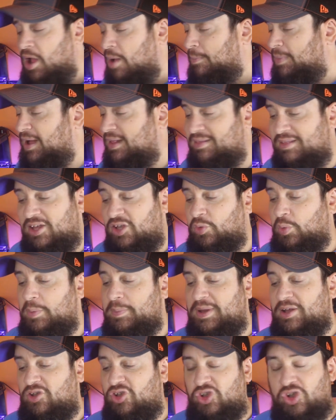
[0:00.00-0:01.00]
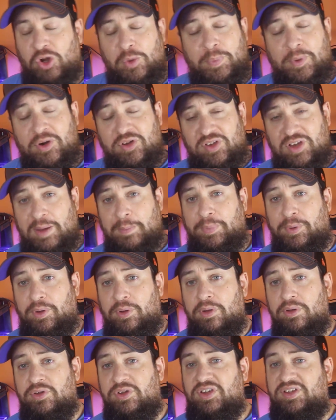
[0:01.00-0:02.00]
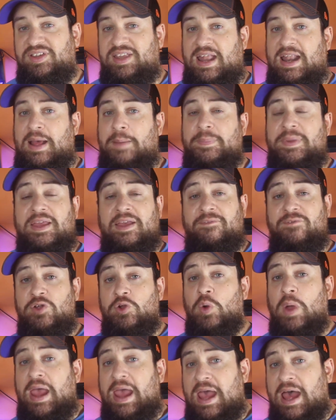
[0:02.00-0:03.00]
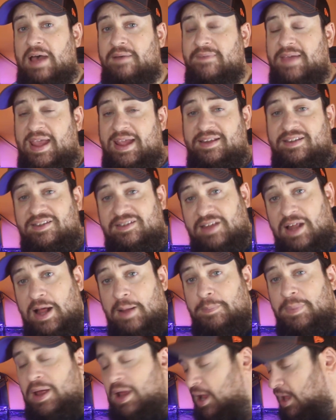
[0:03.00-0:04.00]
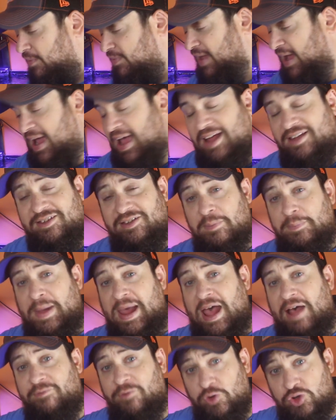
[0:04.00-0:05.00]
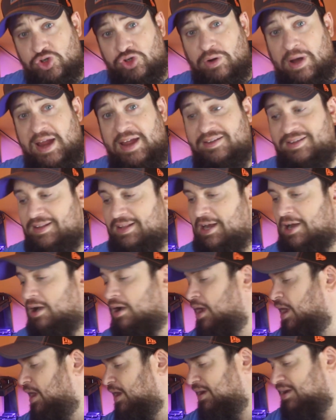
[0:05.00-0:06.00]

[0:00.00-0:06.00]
but this would be super simple to set up if you have a sump that has the baffle trays in there.